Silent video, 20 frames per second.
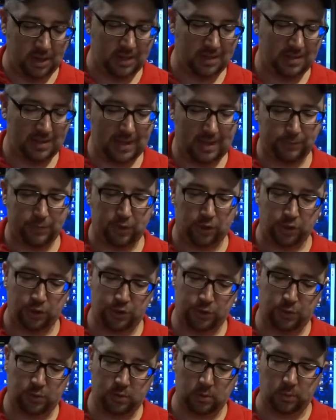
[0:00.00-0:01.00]
It did have the
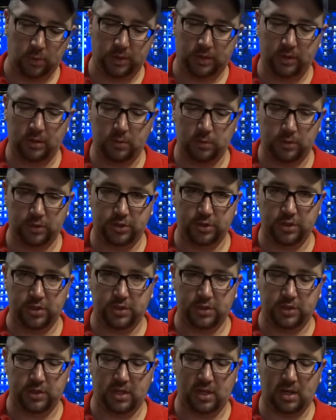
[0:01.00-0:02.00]
controller with it, which
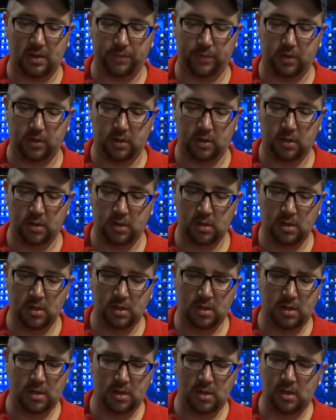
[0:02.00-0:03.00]
is kind of a
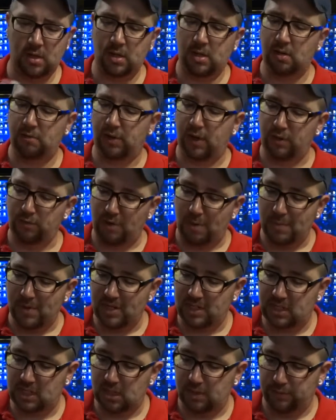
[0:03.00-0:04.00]
very
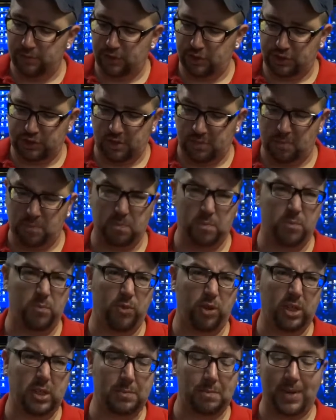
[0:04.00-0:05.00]
reminiscent of just a
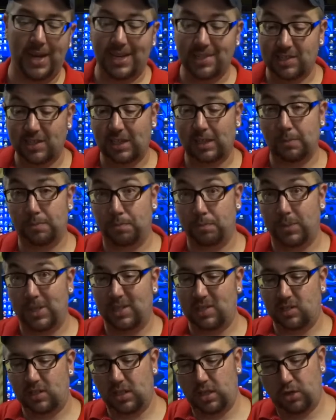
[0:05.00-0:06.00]
really basic
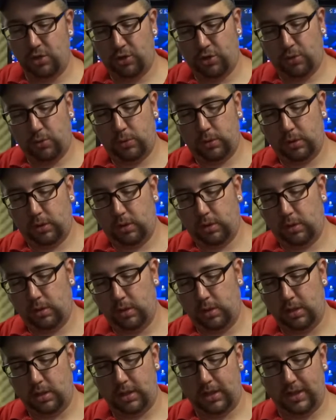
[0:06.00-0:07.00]
PC controller.
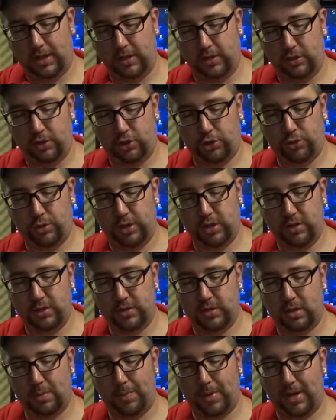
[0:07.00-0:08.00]
It has
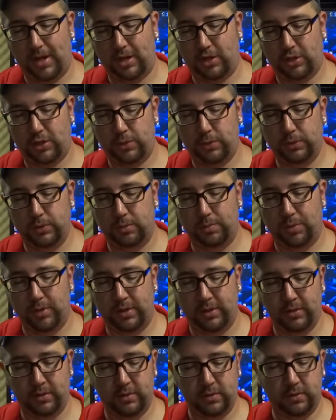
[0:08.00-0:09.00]
triggers on the back, shoulder
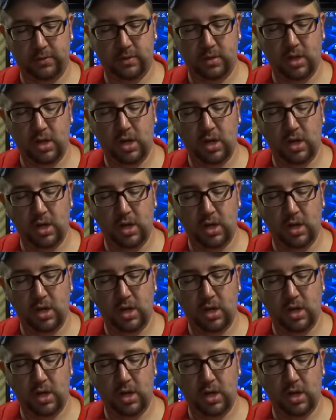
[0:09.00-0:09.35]
buttons,